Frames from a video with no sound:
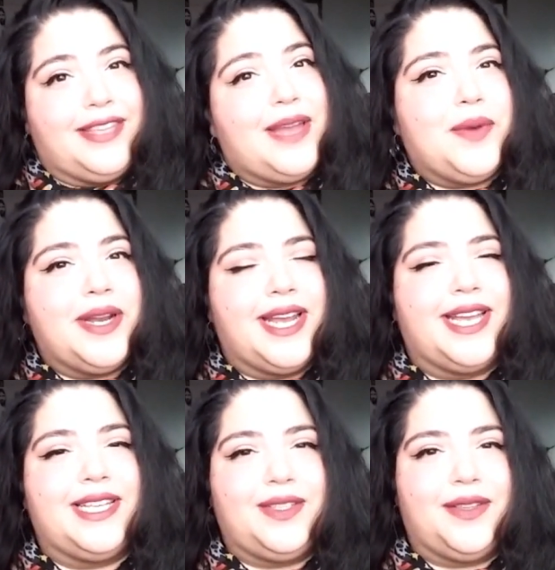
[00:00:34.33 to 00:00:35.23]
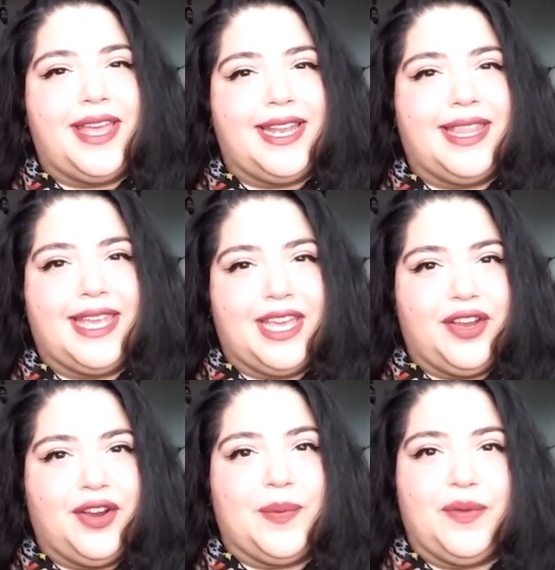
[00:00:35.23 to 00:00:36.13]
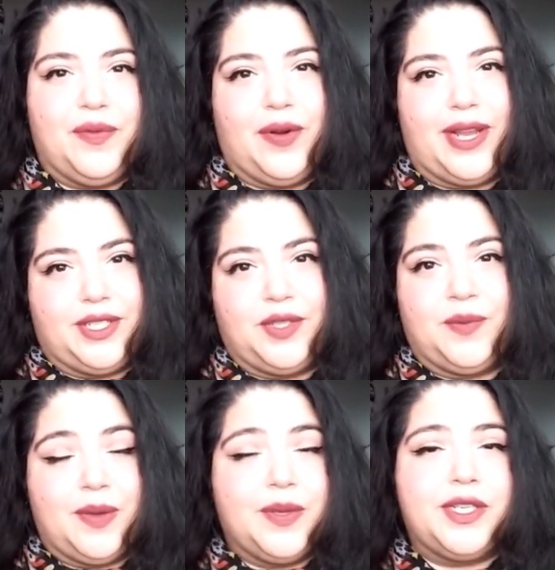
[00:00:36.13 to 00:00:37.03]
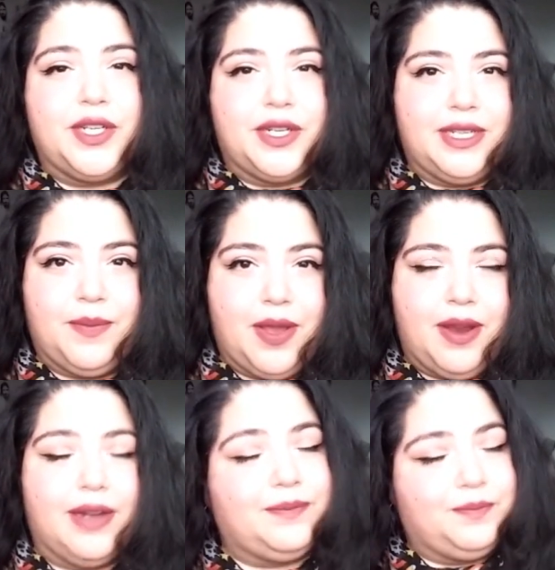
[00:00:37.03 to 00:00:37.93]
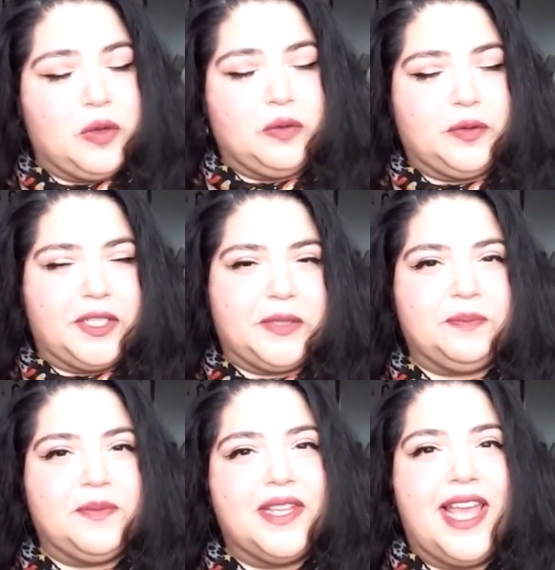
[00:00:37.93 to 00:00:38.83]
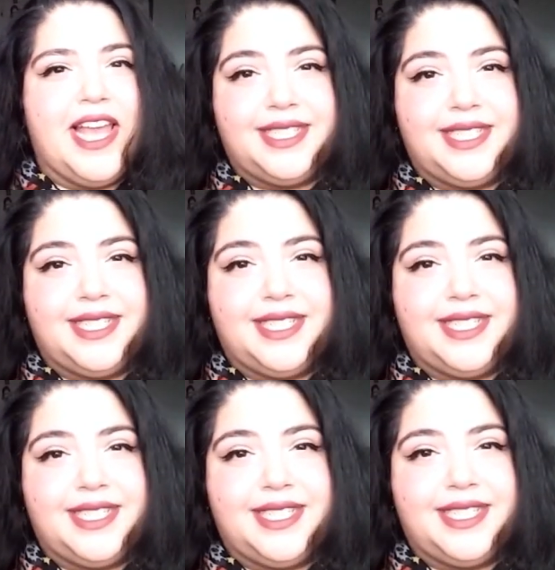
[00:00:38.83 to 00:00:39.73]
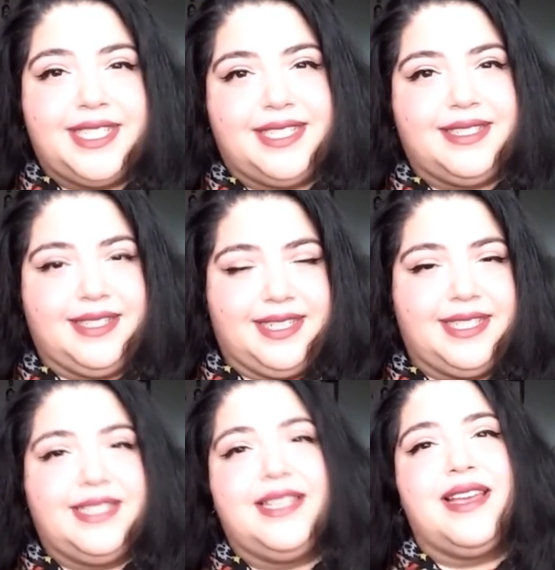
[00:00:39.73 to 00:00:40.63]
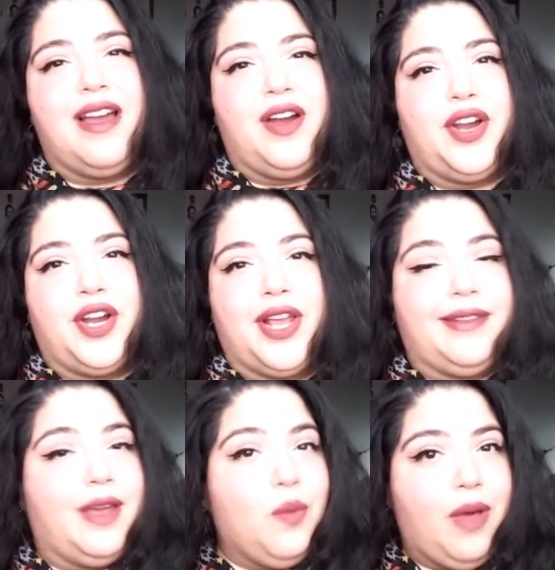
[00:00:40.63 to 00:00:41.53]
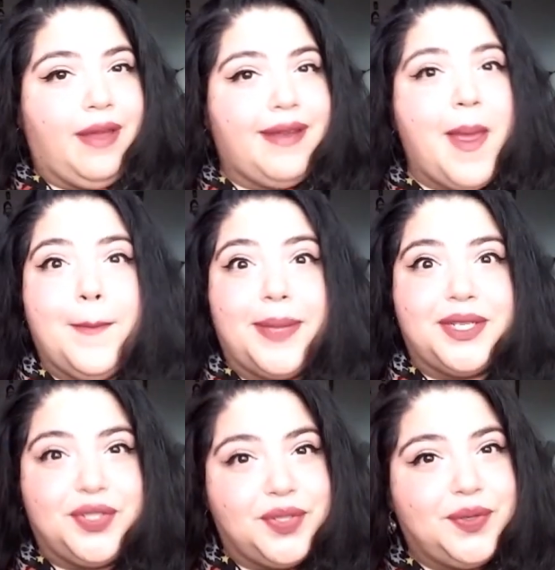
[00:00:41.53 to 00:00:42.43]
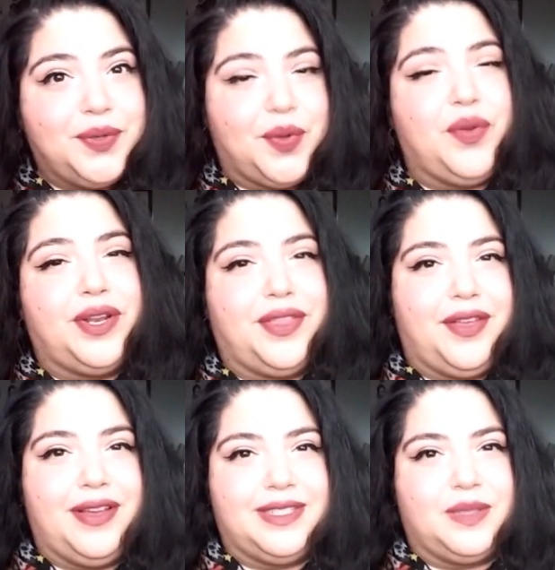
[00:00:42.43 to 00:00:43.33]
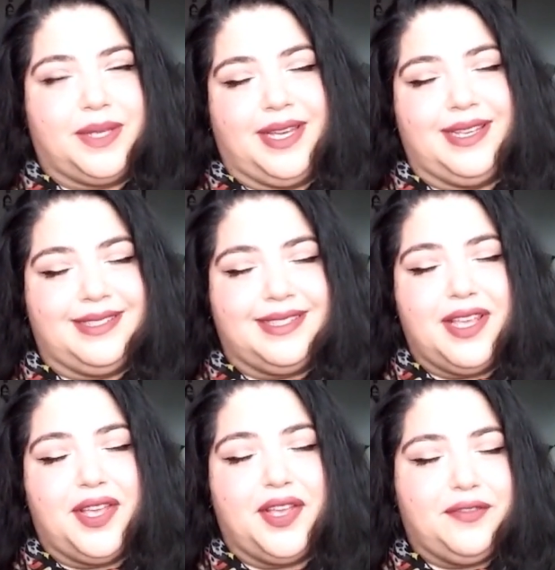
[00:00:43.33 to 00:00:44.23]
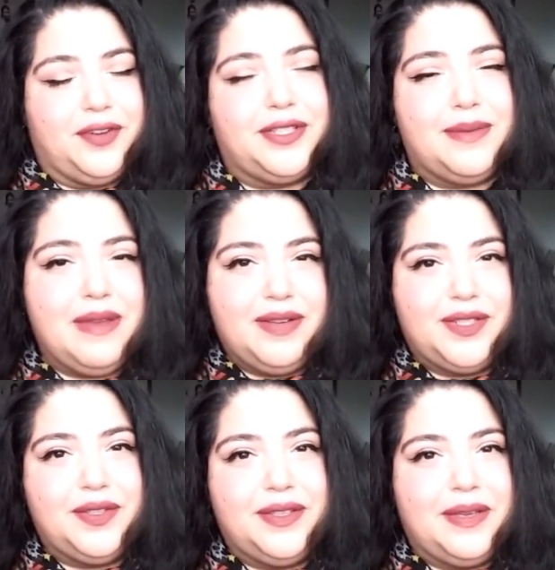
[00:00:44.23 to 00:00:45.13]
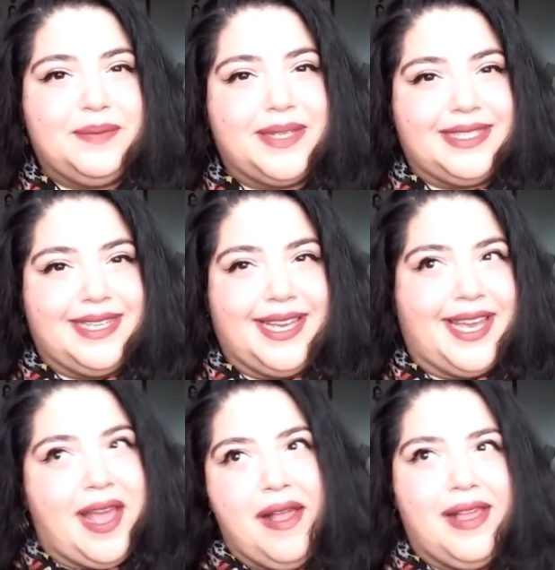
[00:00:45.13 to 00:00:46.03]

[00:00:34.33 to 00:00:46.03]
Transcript: 10 more days to the end of the year before I do my winter TBR, hopefully. Included in this list are not one, but two readathons, because first time I ever do them, I say,